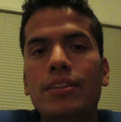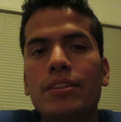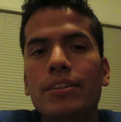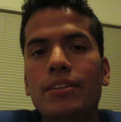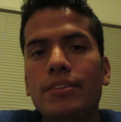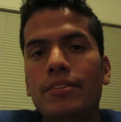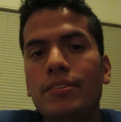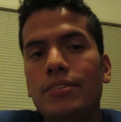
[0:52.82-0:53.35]

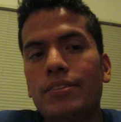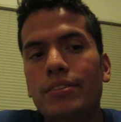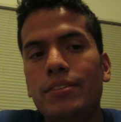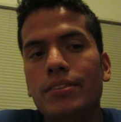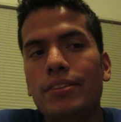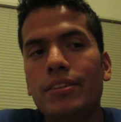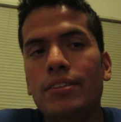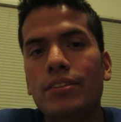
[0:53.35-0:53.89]
uh,
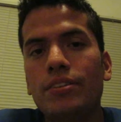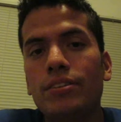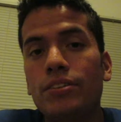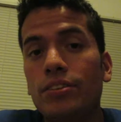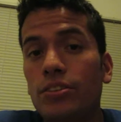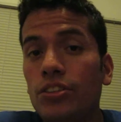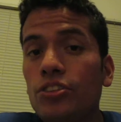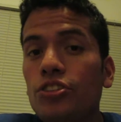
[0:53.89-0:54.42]

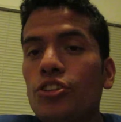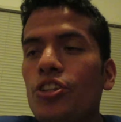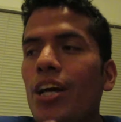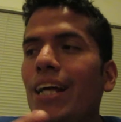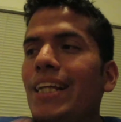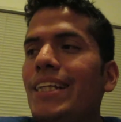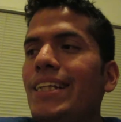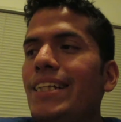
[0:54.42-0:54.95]
since you're
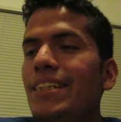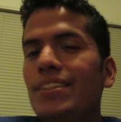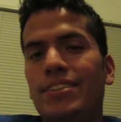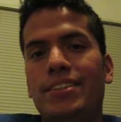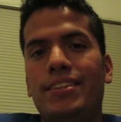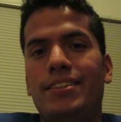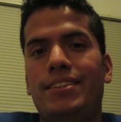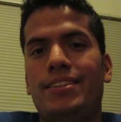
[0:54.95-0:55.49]
not
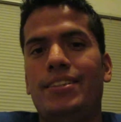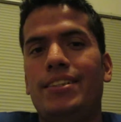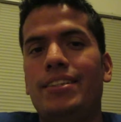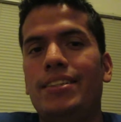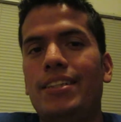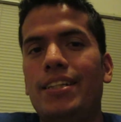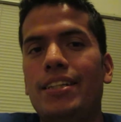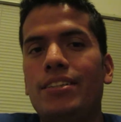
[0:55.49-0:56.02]
innocent
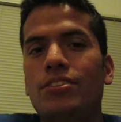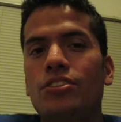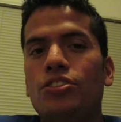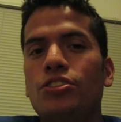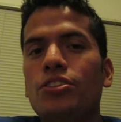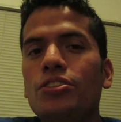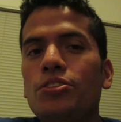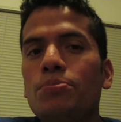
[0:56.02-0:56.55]
at that age,
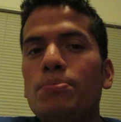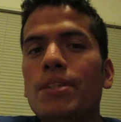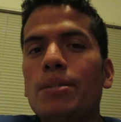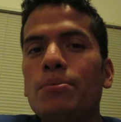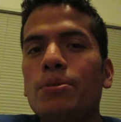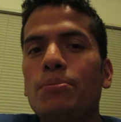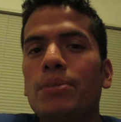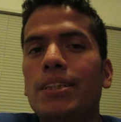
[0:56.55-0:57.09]
shouldn't you be
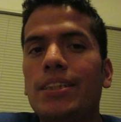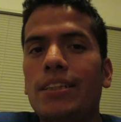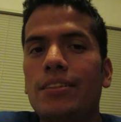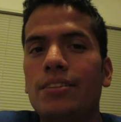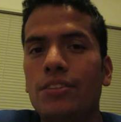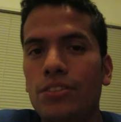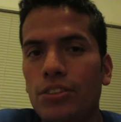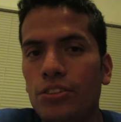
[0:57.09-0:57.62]
able to make
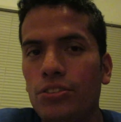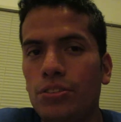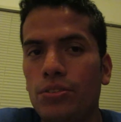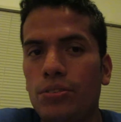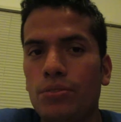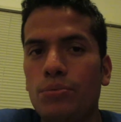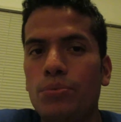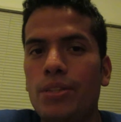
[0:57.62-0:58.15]
that
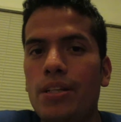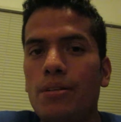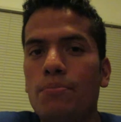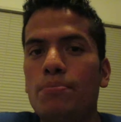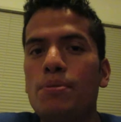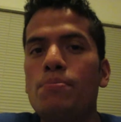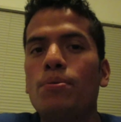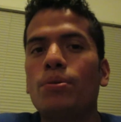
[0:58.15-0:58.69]
decision without
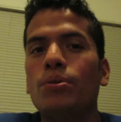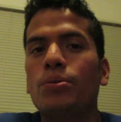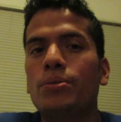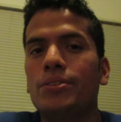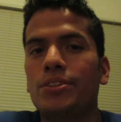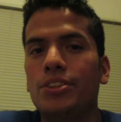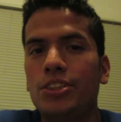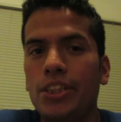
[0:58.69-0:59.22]
people
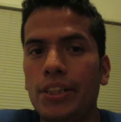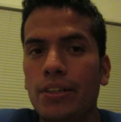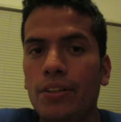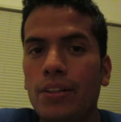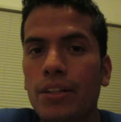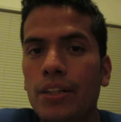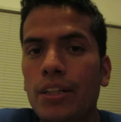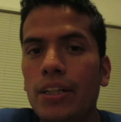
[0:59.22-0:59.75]
going to
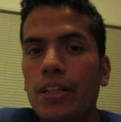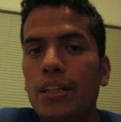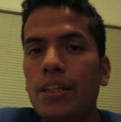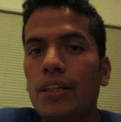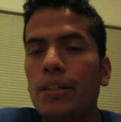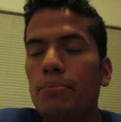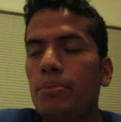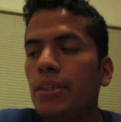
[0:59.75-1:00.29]
jail?
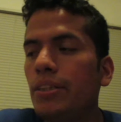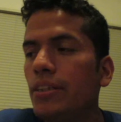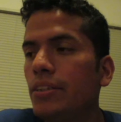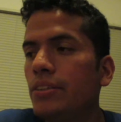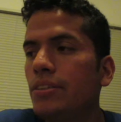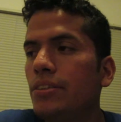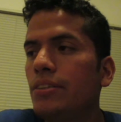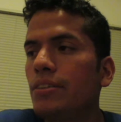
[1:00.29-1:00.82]

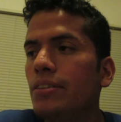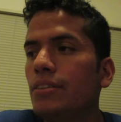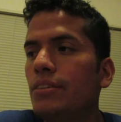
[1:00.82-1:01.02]
Because,